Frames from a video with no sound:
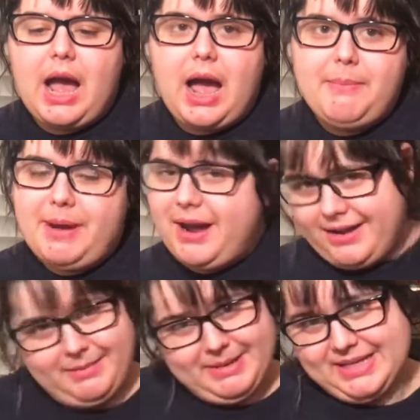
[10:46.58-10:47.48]
not
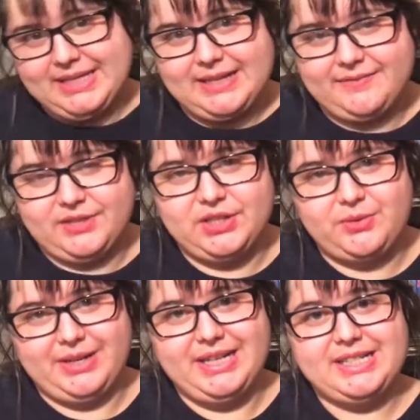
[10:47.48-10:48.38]
gonna miss that first
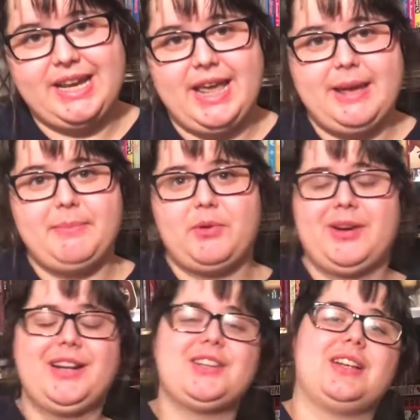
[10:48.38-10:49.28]
Quidditch game.
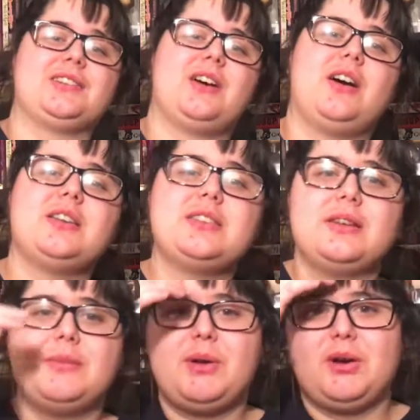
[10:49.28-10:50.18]
Quidditch sounds
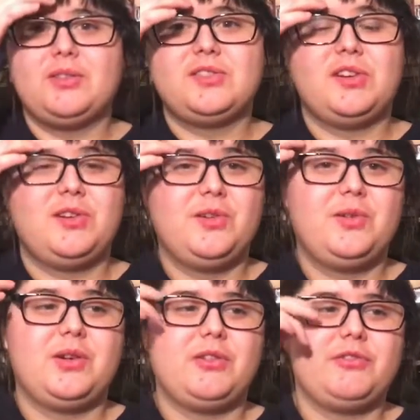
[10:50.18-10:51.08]
awesome.
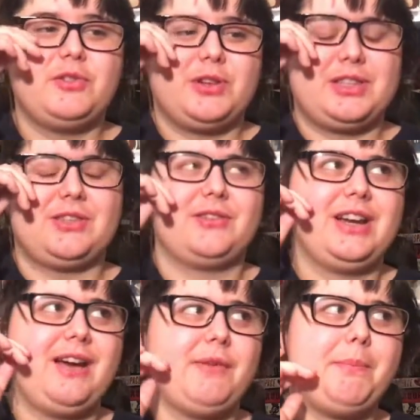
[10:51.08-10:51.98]
Also, Gryffindor and
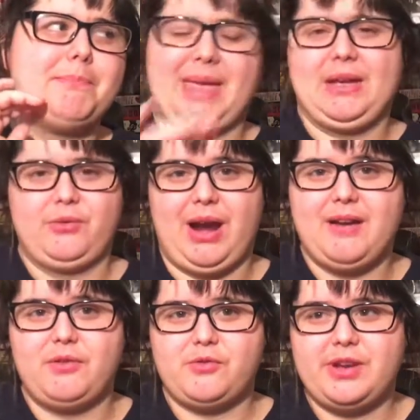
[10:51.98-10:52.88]
Slytherin have a big
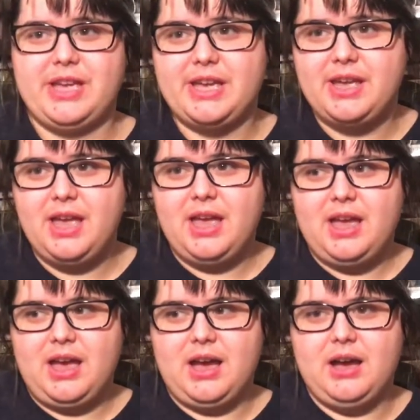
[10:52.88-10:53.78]
rivalry.
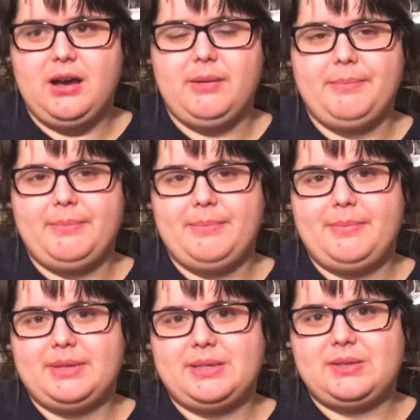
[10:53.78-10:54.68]

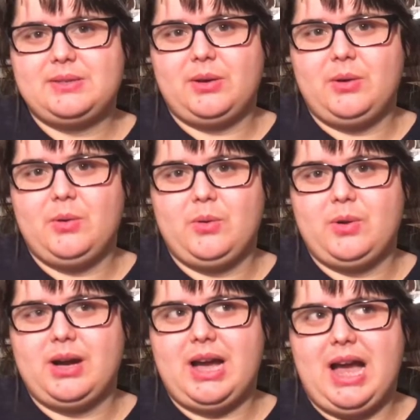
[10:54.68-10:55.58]

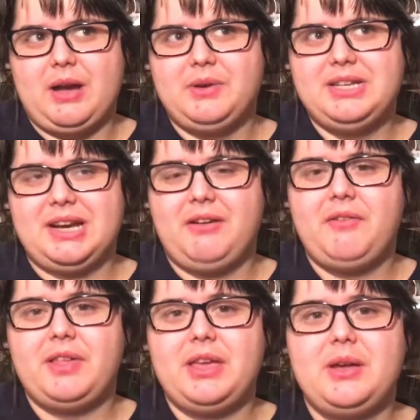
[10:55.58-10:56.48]
So I would
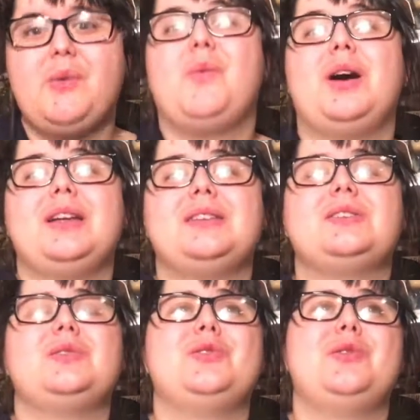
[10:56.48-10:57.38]
definitely want
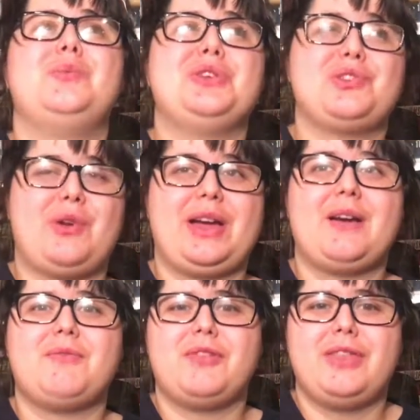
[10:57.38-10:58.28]
to be showing
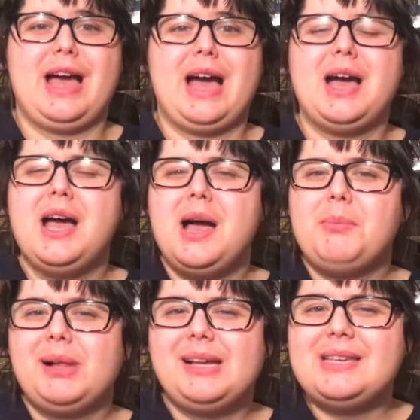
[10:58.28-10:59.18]
up for that.
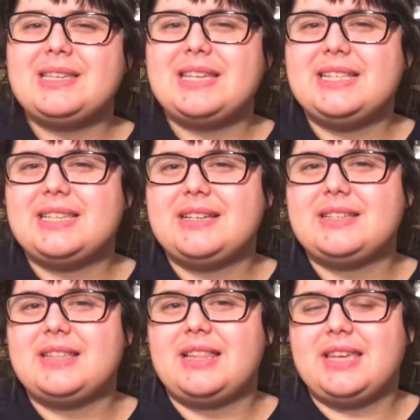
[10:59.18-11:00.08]
Plus, it
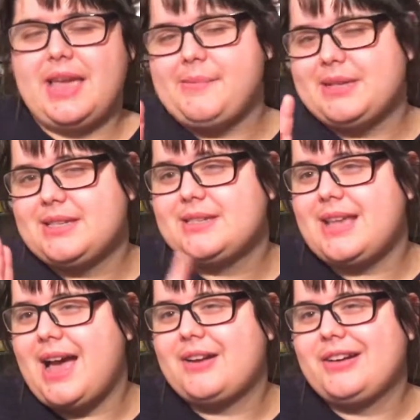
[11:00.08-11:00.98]
says that the game is
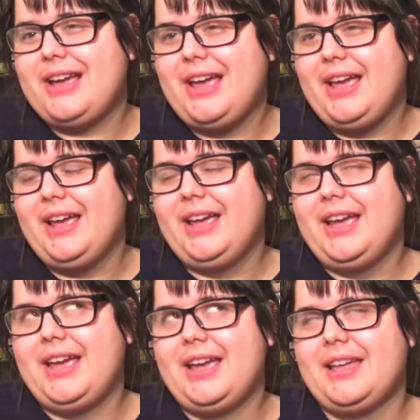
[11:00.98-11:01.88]
Saturday
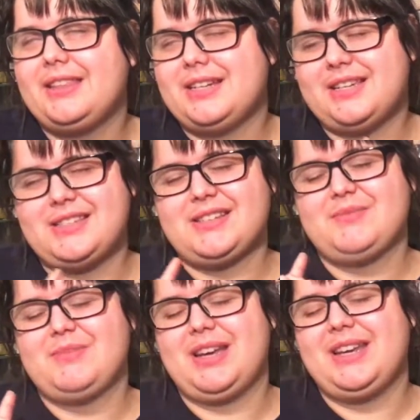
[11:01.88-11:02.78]
and the test
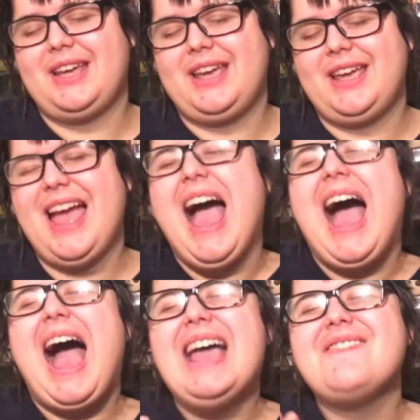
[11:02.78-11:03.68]
is Monday.
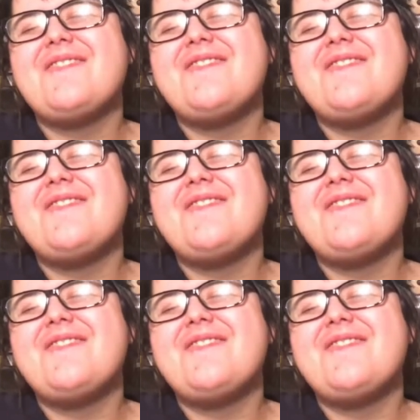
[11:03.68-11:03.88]
I